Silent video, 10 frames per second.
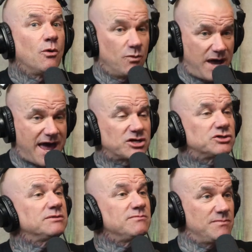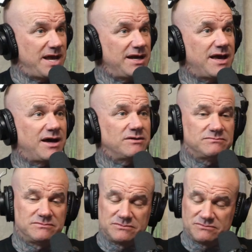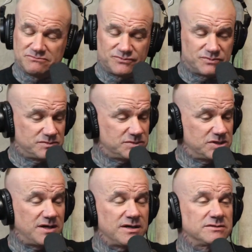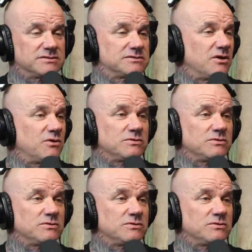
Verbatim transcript: actually made out. Yeah. Tongues, the whole